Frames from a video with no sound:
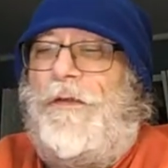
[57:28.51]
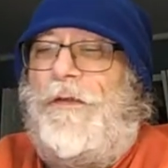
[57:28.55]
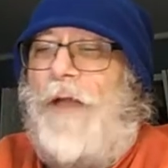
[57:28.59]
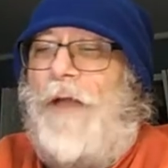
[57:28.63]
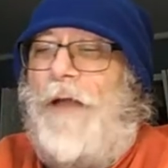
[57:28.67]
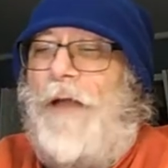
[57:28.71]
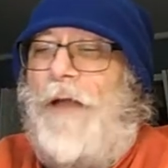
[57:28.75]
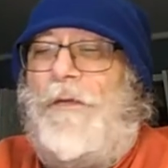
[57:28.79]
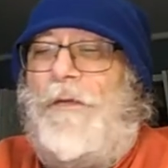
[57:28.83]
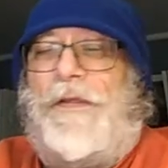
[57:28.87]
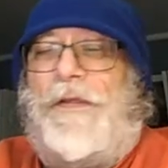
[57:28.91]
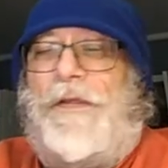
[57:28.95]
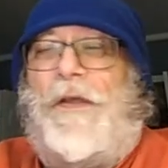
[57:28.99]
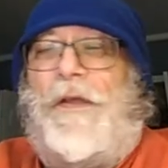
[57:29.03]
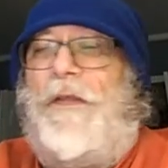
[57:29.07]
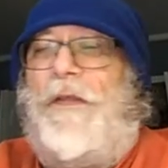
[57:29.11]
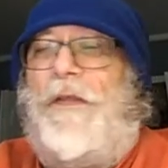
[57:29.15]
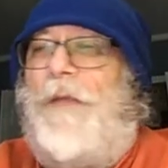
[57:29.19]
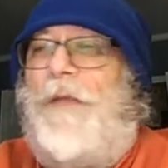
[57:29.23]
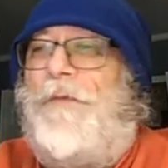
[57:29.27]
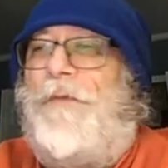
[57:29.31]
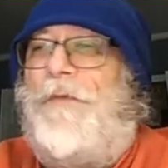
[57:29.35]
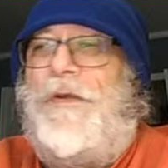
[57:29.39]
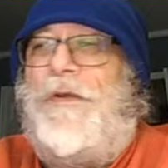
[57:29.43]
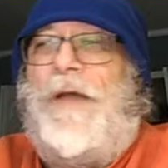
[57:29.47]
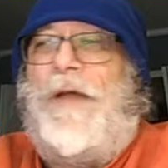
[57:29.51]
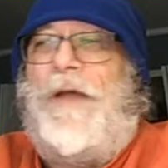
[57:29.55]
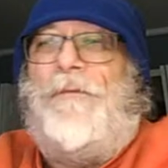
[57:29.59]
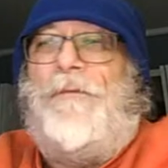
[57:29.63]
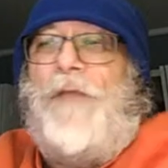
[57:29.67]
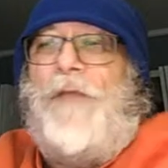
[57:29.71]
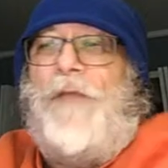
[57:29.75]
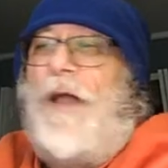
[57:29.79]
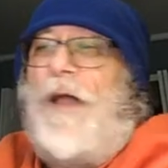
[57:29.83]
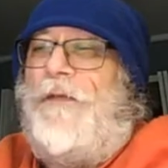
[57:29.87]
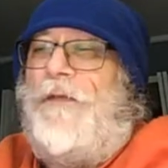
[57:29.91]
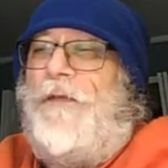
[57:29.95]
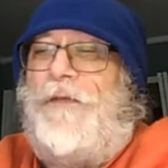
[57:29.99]
I would tell them you have
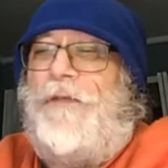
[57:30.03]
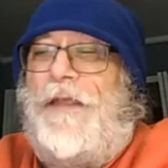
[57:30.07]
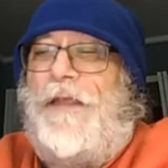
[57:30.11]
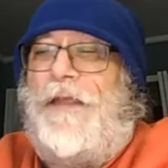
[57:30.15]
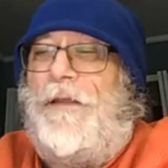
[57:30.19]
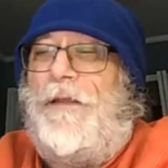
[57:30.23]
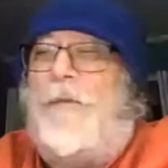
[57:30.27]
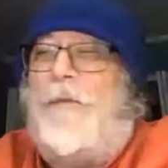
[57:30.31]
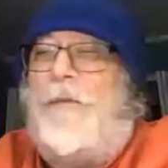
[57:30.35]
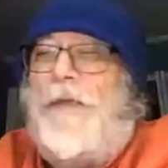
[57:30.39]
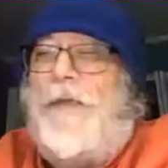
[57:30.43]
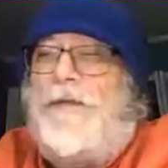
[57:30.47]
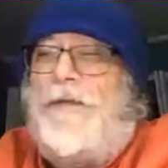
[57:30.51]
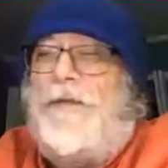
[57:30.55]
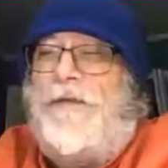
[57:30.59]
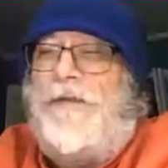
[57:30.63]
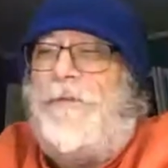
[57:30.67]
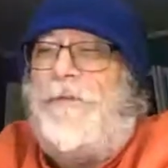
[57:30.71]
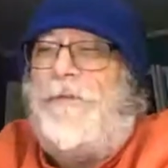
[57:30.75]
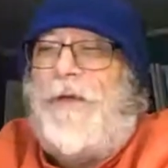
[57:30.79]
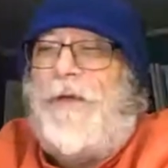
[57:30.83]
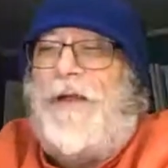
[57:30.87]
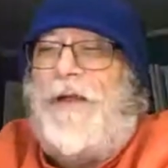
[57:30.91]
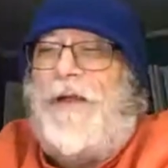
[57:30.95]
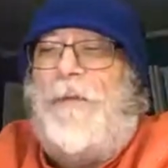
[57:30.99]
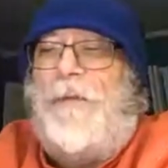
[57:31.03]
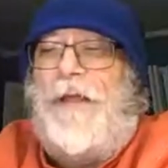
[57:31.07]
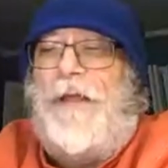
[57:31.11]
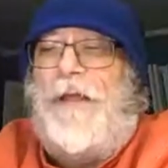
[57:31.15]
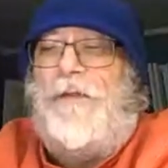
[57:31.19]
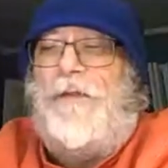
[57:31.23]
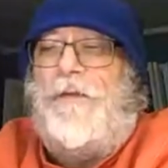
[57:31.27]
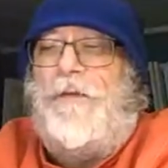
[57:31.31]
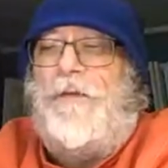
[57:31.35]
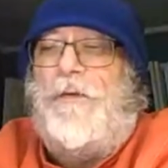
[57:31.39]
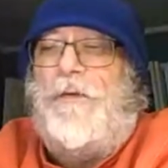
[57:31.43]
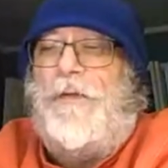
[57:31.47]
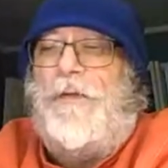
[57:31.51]
not seen Amazing Spider-Man
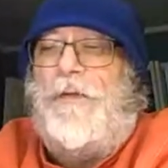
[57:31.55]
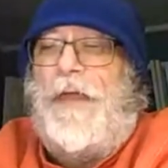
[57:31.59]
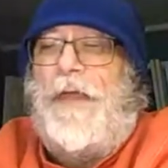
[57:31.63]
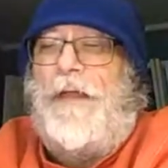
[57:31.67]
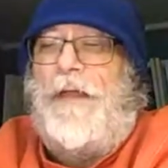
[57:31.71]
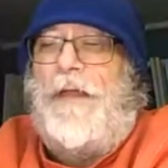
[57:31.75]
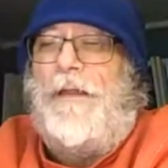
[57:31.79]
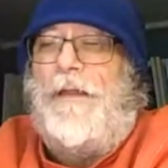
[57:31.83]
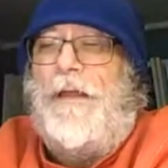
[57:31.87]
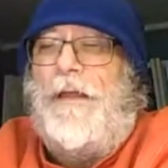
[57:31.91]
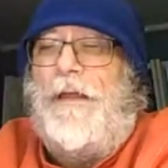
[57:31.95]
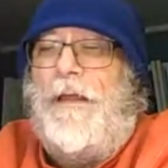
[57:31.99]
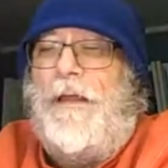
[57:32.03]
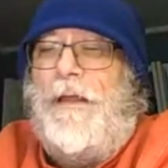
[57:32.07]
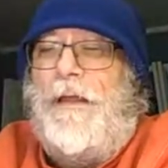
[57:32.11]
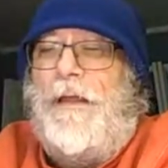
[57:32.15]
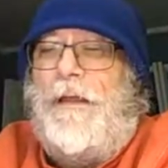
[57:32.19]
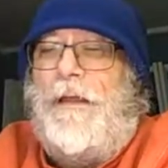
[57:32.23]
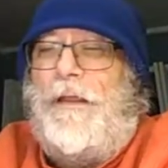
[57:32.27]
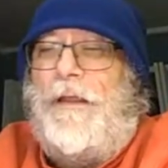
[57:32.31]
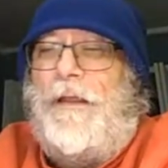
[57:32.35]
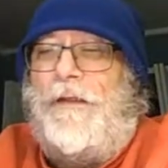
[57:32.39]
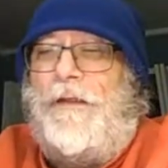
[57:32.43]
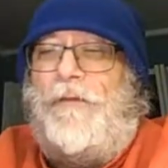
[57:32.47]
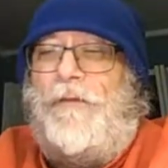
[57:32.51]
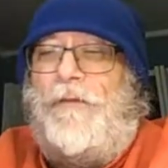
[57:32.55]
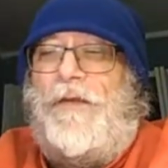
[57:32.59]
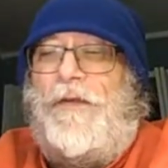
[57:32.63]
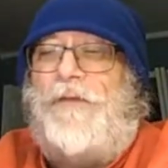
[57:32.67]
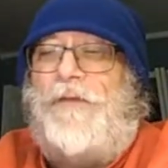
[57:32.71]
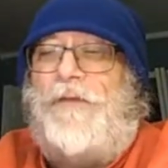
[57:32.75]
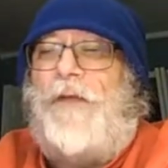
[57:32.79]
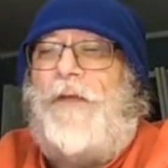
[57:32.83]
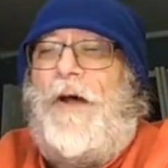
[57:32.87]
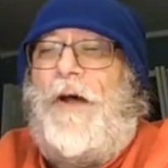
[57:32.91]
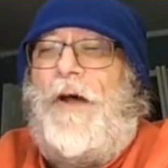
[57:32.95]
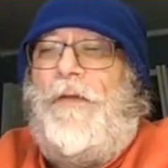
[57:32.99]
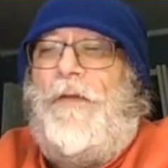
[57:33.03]
two then, because if you
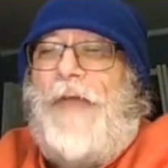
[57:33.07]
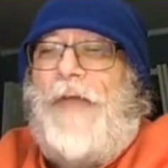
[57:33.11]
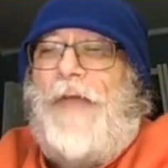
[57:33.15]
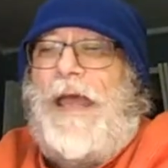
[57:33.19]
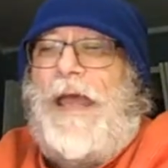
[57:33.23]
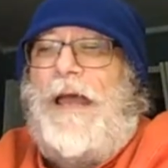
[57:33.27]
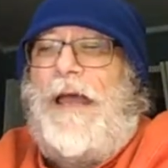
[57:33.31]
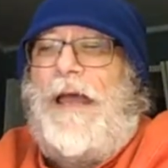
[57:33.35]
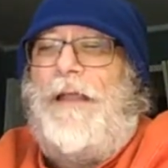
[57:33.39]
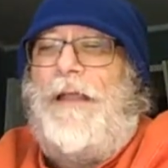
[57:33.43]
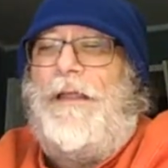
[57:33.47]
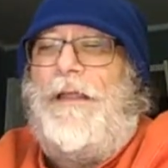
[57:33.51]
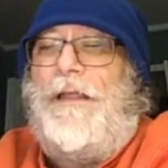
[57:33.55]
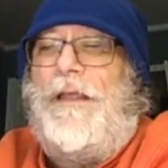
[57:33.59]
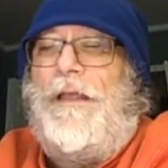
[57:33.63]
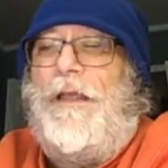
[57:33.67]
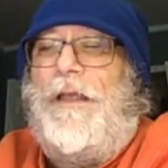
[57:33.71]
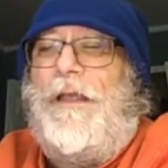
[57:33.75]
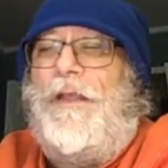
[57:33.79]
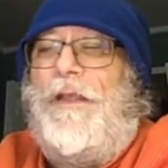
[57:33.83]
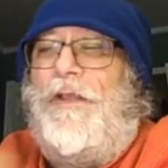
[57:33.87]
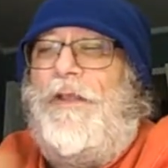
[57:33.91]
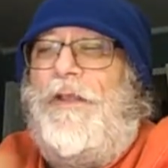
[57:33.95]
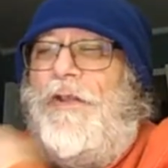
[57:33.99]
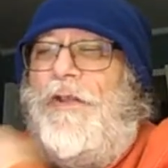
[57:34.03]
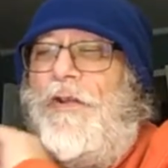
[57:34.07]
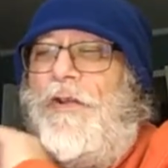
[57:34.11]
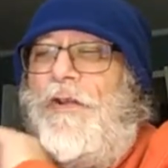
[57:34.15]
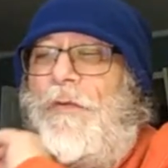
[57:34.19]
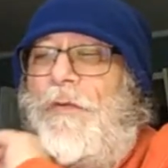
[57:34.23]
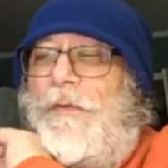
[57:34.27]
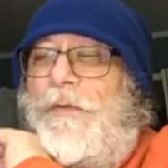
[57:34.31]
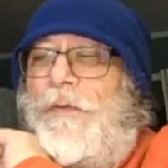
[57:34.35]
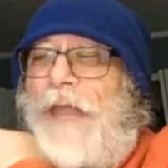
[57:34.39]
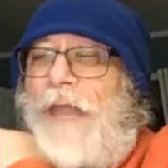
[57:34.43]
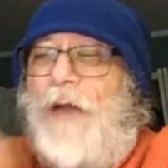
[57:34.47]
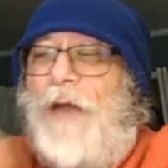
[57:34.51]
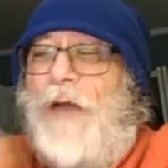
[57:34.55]
saw that,
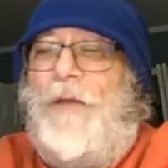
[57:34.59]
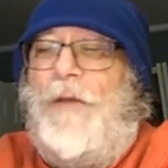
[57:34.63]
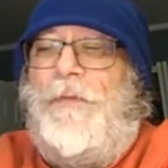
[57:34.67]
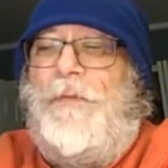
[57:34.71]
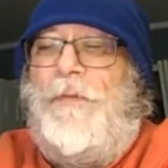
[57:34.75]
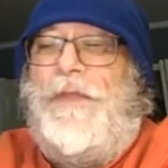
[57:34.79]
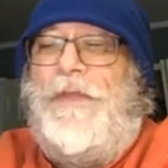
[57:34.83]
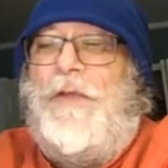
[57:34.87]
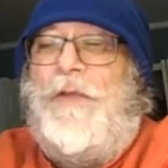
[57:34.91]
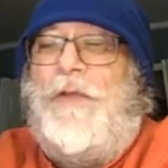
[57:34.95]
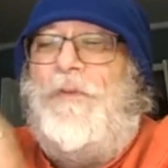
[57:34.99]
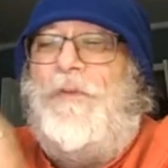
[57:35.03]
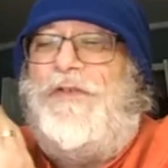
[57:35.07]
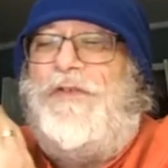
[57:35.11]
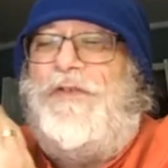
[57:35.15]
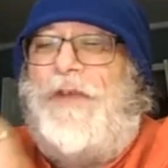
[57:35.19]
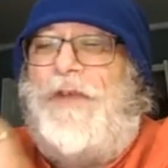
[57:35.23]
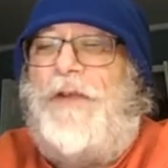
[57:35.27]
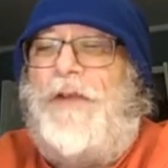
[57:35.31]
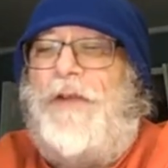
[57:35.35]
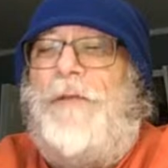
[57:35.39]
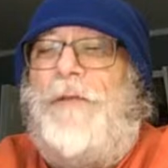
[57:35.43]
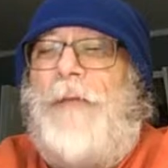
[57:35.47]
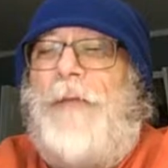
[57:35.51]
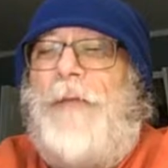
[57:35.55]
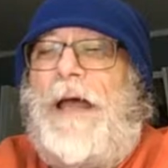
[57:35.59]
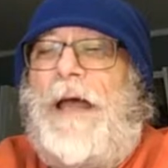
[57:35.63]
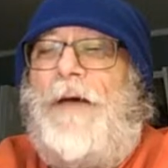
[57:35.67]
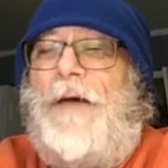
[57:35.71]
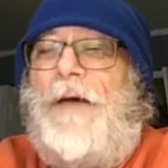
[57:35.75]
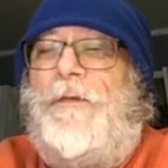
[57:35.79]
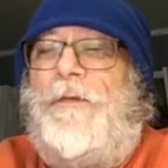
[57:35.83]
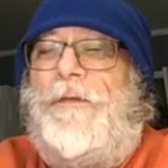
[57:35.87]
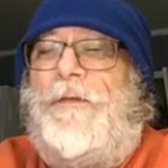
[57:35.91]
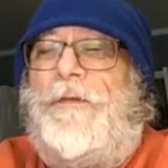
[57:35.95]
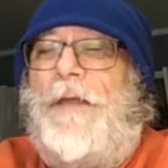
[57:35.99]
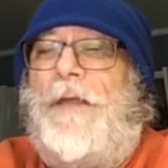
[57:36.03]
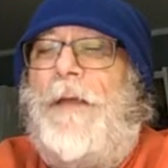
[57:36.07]
you that would you would shut your mouth